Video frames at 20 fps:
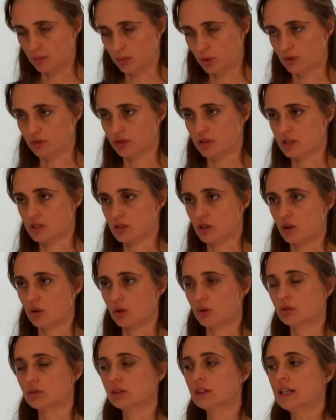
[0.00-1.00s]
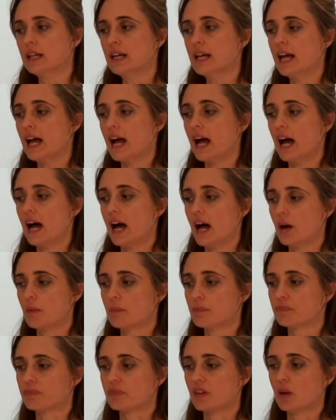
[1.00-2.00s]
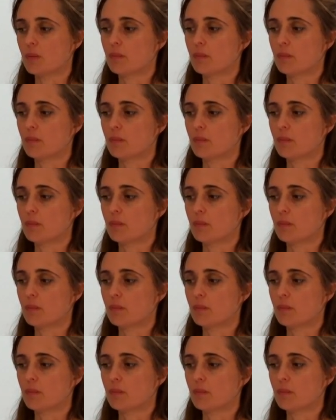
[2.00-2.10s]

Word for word: upon the soul. They are. Um,